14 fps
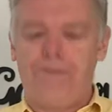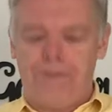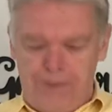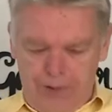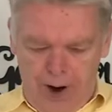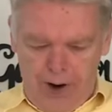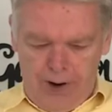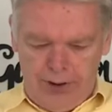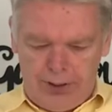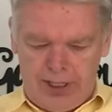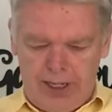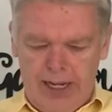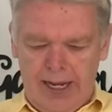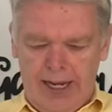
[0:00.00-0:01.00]
fruit
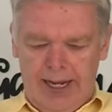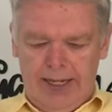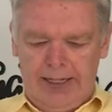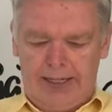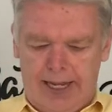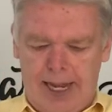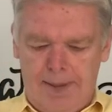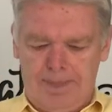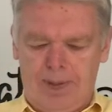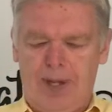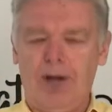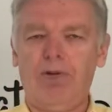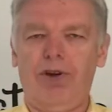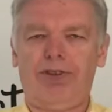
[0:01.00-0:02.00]
in
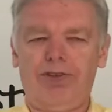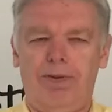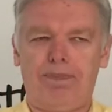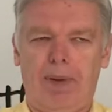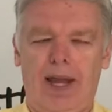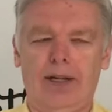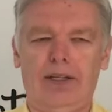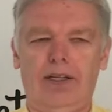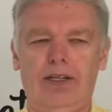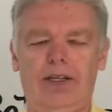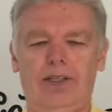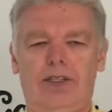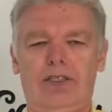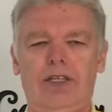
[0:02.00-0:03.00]
keeping with
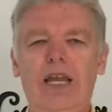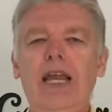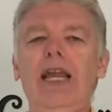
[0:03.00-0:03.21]
repentance.